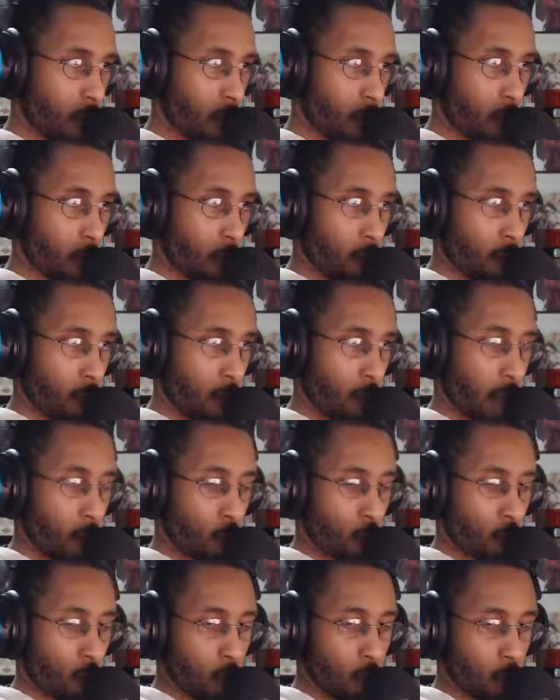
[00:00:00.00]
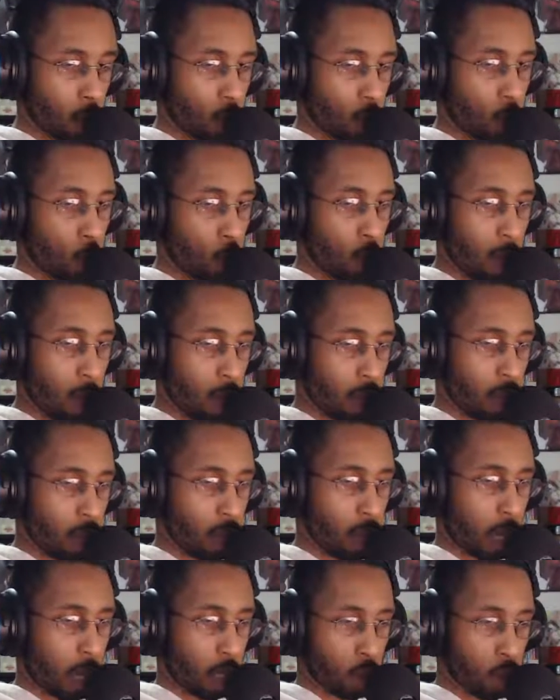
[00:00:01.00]
But yeah, so we missed
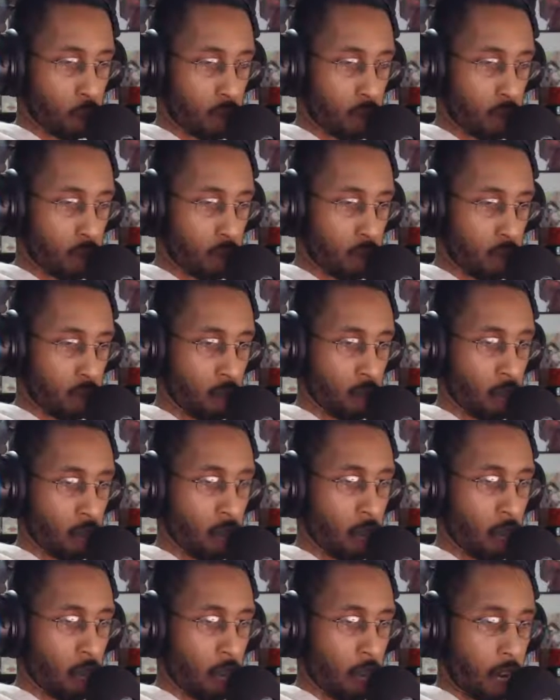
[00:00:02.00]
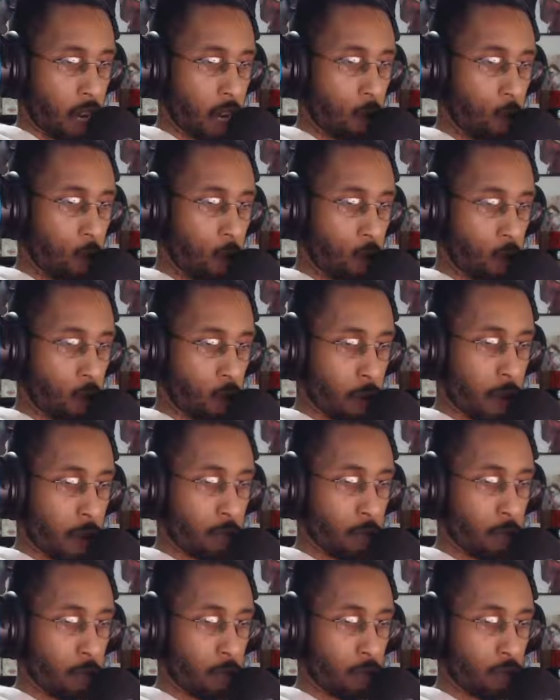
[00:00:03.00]
last week, and we were about to
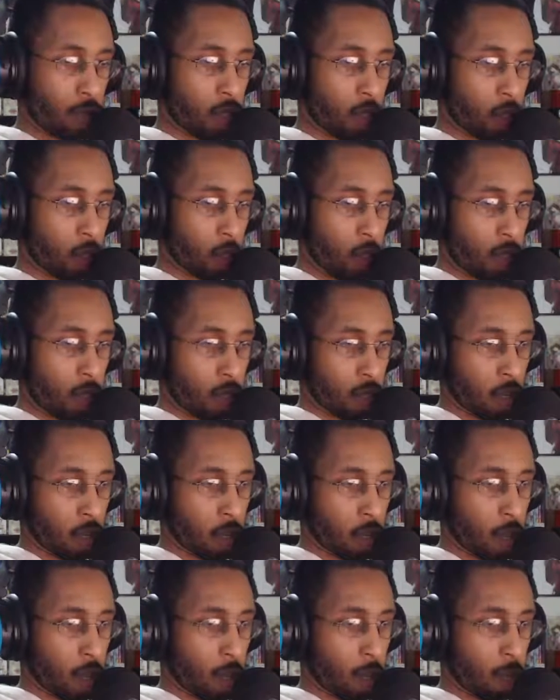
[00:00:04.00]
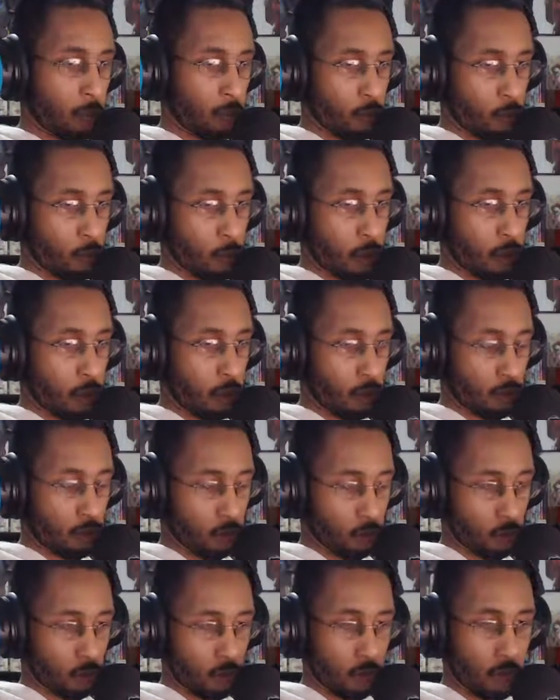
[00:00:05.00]
miss this week, but
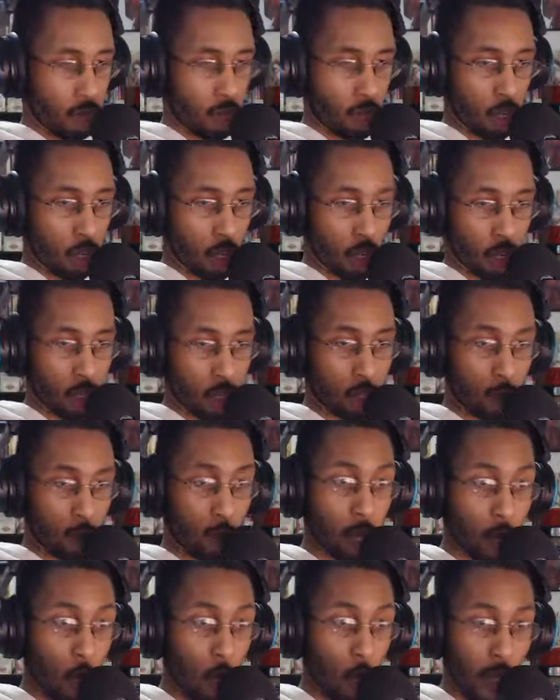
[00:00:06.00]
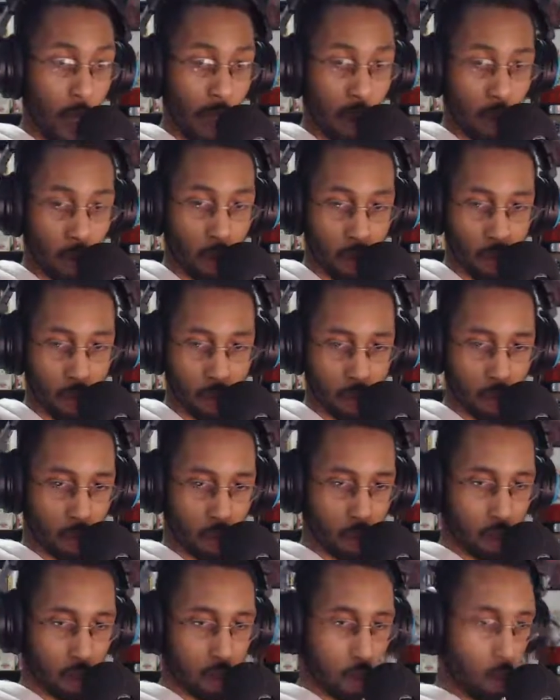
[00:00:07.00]
we figured it's been a while,
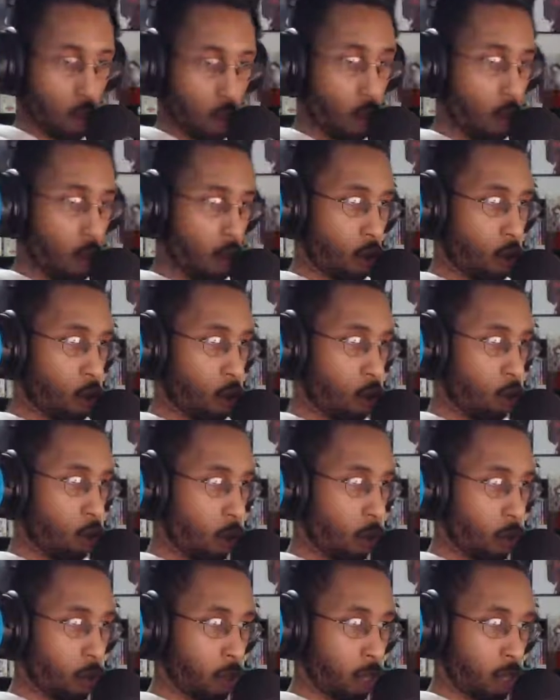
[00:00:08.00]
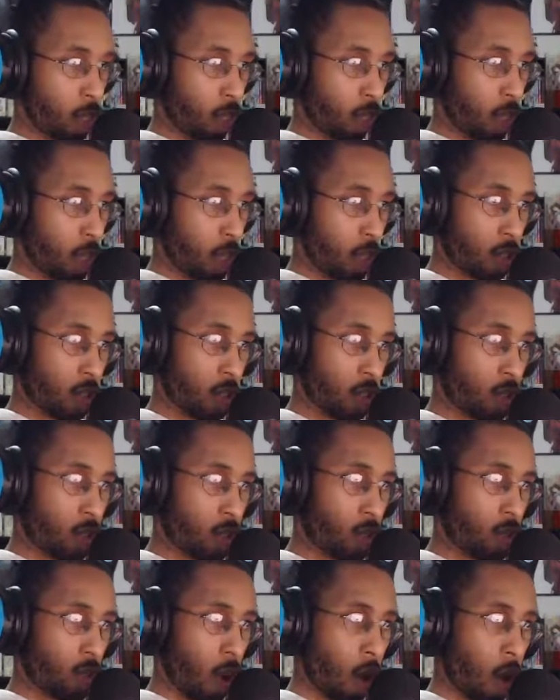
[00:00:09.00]
so we will at least
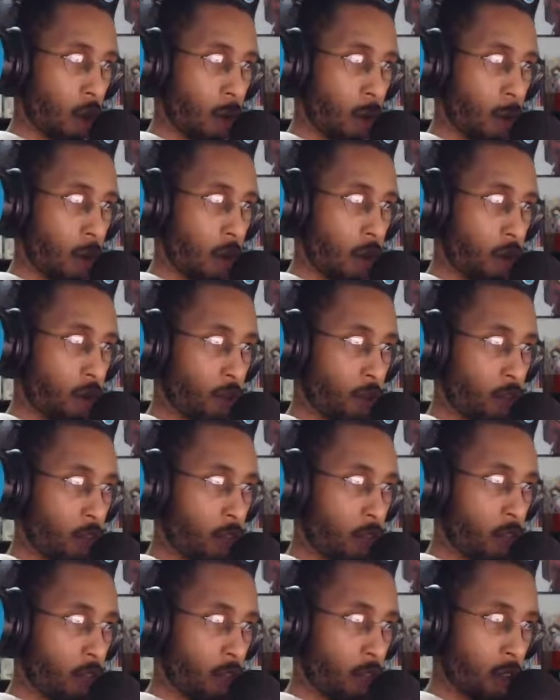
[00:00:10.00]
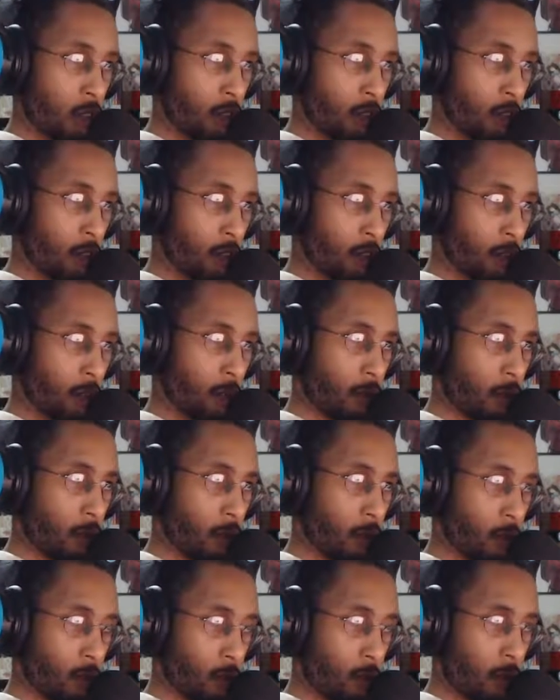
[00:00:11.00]
talk about the
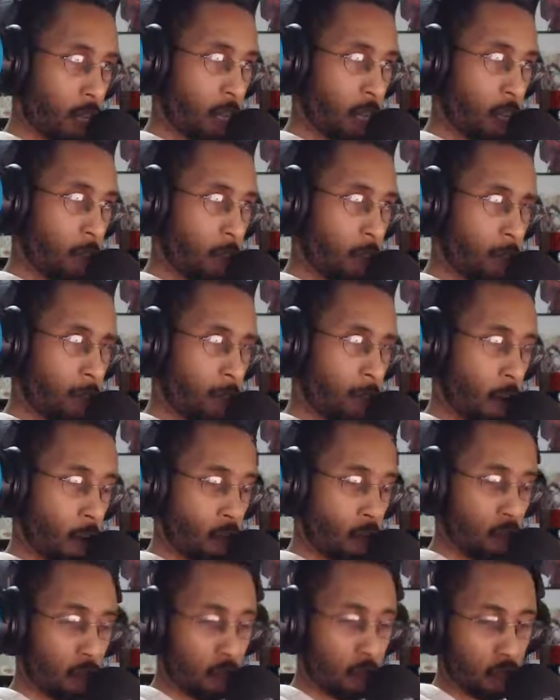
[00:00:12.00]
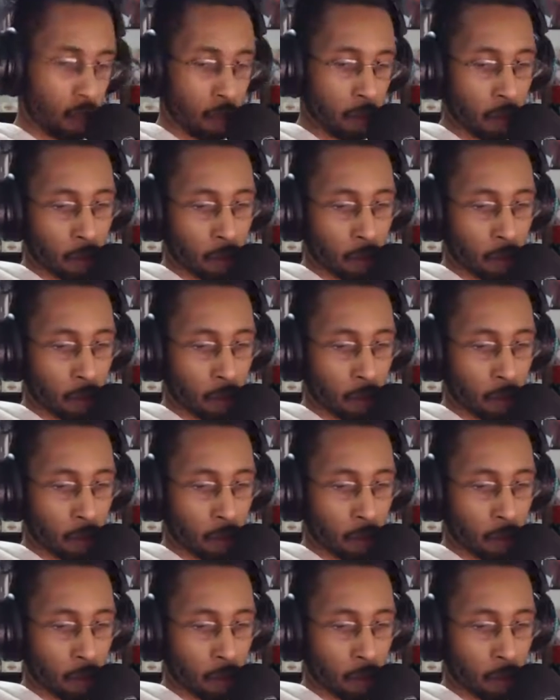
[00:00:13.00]
beginning of the fall season